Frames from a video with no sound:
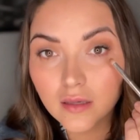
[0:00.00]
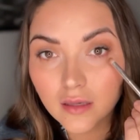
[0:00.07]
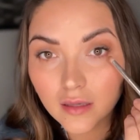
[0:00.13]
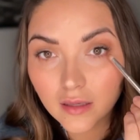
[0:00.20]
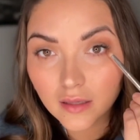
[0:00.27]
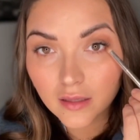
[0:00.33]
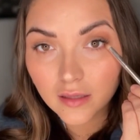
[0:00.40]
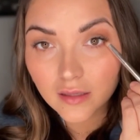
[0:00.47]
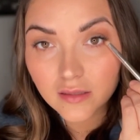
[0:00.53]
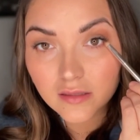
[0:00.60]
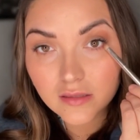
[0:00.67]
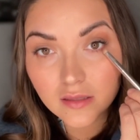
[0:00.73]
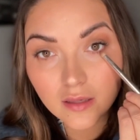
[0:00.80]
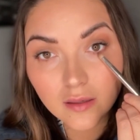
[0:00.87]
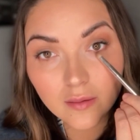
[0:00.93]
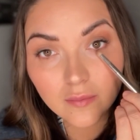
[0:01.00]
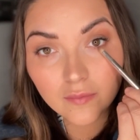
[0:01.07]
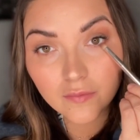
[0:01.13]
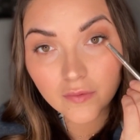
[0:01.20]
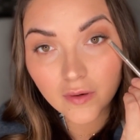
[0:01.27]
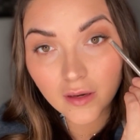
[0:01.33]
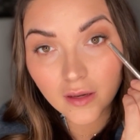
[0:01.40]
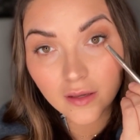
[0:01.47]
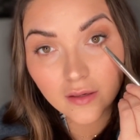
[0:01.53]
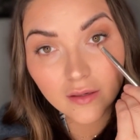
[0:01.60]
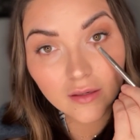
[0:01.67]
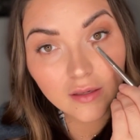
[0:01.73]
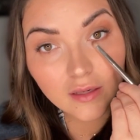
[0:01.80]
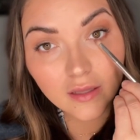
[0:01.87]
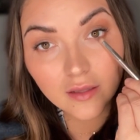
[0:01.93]
And get some for
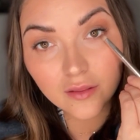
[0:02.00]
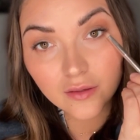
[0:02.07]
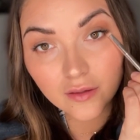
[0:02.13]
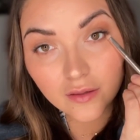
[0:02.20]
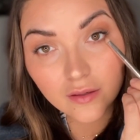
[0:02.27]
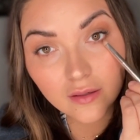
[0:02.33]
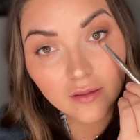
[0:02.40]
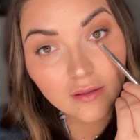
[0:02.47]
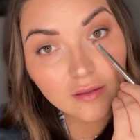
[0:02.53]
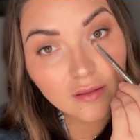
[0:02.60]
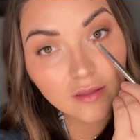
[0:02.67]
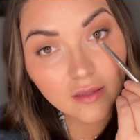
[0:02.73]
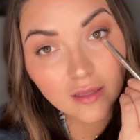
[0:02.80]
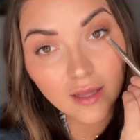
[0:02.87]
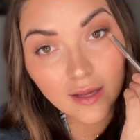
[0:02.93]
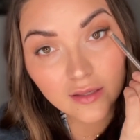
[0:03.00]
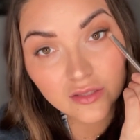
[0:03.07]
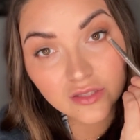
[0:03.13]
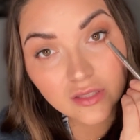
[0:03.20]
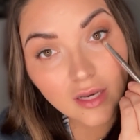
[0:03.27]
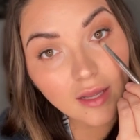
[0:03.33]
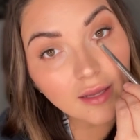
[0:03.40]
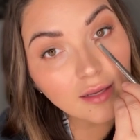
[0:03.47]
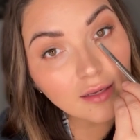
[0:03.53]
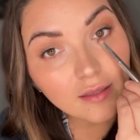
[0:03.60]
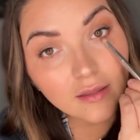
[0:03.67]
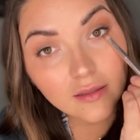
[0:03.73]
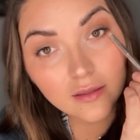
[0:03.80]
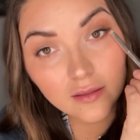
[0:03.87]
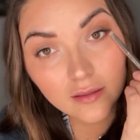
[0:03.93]
underneath your lash line.
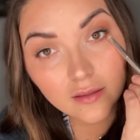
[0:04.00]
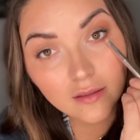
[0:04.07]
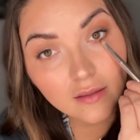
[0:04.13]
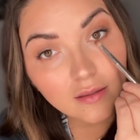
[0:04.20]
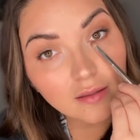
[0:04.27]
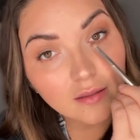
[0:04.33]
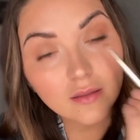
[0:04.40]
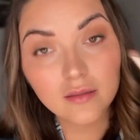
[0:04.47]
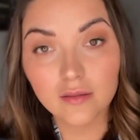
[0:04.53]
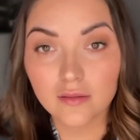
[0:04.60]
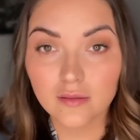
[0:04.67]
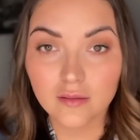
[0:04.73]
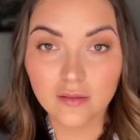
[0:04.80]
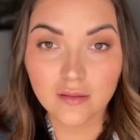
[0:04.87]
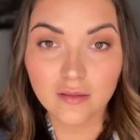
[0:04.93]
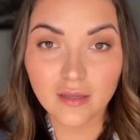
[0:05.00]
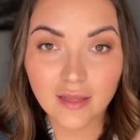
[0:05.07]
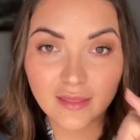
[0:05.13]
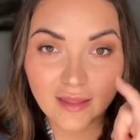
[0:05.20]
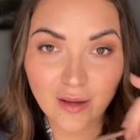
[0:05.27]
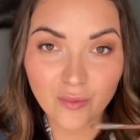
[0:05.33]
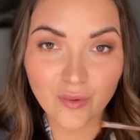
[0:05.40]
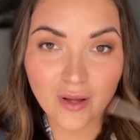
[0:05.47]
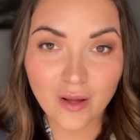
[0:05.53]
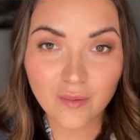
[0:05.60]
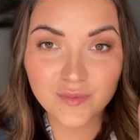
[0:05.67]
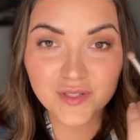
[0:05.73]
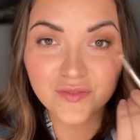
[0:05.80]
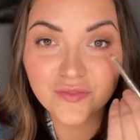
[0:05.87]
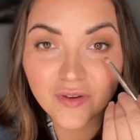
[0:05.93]
And that will help to
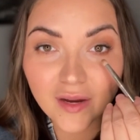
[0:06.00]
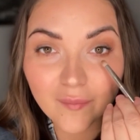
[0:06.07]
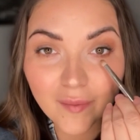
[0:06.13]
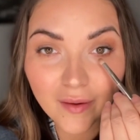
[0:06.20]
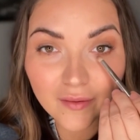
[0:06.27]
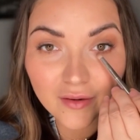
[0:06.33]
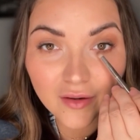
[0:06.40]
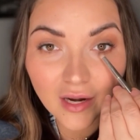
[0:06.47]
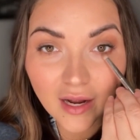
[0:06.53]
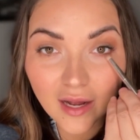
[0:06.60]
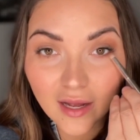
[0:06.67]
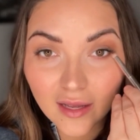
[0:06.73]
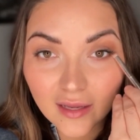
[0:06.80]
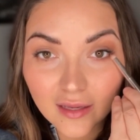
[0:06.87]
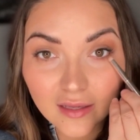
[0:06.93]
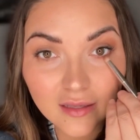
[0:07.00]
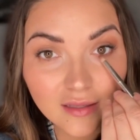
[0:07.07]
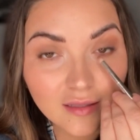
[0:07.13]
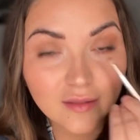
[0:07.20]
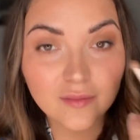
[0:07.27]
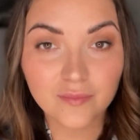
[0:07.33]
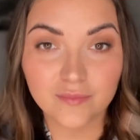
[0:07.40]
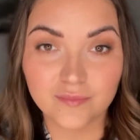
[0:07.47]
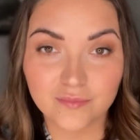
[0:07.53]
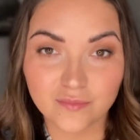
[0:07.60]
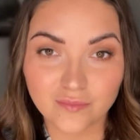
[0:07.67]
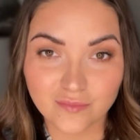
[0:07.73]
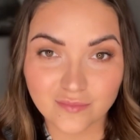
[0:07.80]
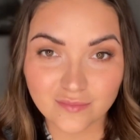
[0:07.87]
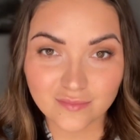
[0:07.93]
frame out your eye
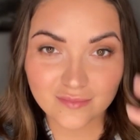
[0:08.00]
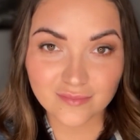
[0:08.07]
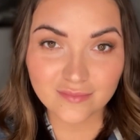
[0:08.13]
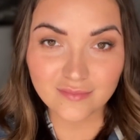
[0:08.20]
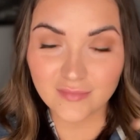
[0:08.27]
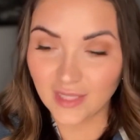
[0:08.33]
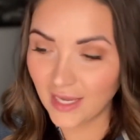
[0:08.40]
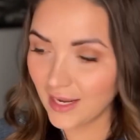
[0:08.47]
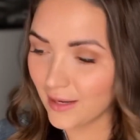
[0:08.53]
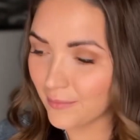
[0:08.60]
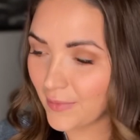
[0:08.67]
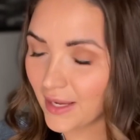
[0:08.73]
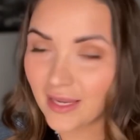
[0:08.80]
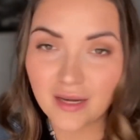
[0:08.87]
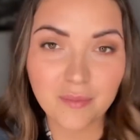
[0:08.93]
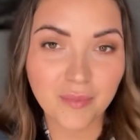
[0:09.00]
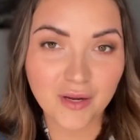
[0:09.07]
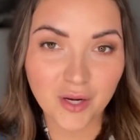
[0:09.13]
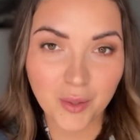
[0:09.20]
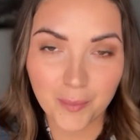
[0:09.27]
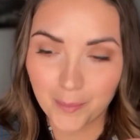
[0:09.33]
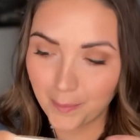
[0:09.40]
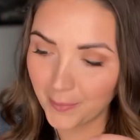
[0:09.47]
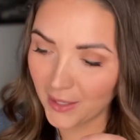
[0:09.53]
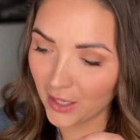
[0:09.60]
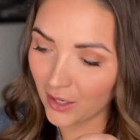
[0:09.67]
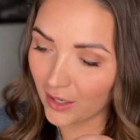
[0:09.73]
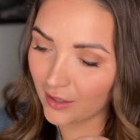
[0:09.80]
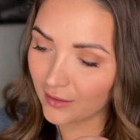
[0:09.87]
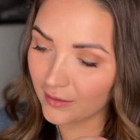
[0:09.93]
and make it appear
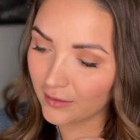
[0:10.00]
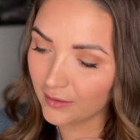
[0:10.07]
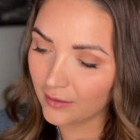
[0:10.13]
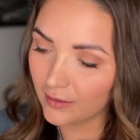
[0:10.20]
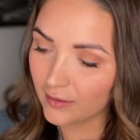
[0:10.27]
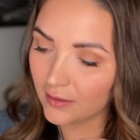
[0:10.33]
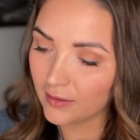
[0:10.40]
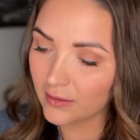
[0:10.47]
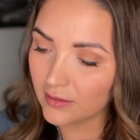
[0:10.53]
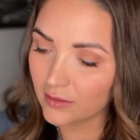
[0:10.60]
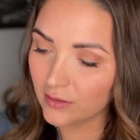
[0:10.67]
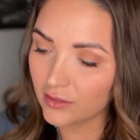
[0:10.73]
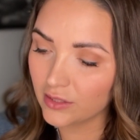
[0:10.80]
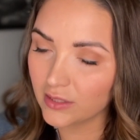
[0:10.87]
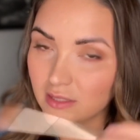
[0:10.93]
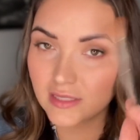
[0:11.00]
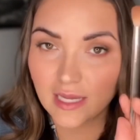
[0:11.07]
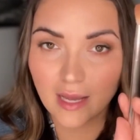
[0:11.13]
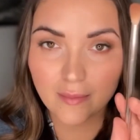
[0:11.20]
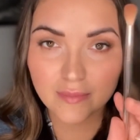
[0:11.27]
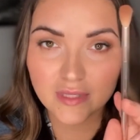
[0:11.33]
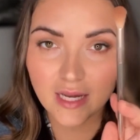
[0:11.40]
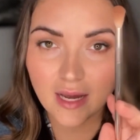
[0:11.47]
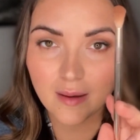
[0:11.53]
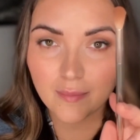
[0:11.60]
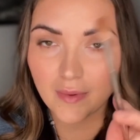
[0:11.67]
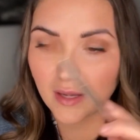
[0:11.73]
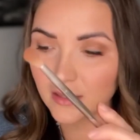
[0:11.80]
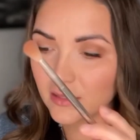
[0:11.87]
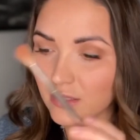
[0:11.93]
bigger. So just tap
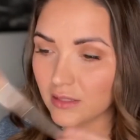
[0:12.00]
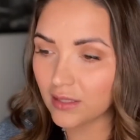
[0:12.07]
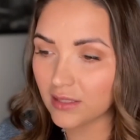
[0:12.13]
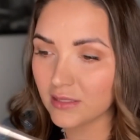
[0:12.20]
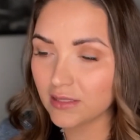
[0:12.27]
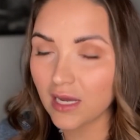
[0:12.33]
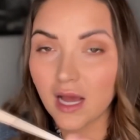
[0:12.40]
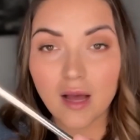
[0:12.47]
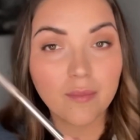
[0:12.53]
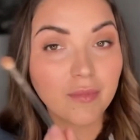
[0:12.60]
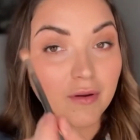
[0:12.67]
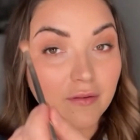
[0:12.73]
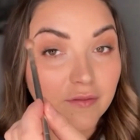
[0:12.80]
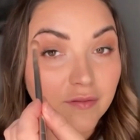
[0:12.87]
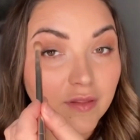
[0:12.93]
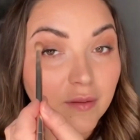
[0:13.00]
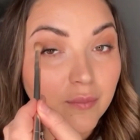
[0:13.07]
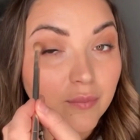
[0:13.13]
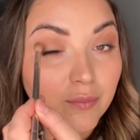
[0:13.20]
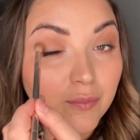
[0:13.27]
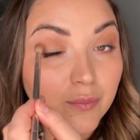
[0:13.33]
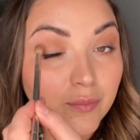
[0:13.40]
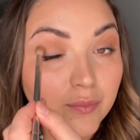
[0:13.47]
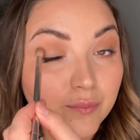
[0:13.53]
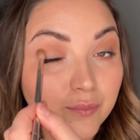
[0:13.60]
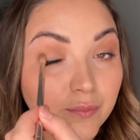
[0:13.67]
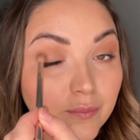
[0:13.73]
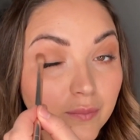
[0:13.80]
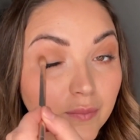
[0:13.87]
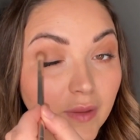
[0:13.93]
onto the top of the
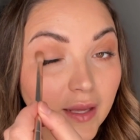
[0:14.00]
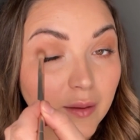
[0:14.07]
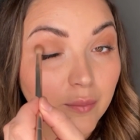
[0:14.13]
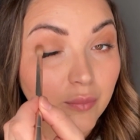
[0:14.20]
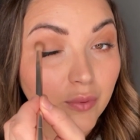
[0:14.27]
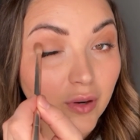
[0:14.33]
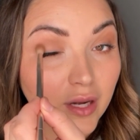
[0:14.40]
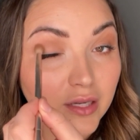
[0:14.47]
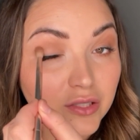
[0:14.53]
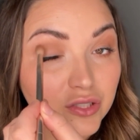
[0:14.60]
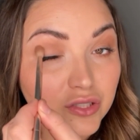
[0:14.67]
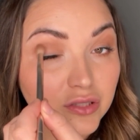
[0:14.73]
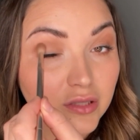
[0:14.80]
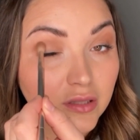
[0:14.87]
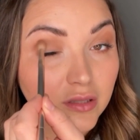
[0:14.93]
brush.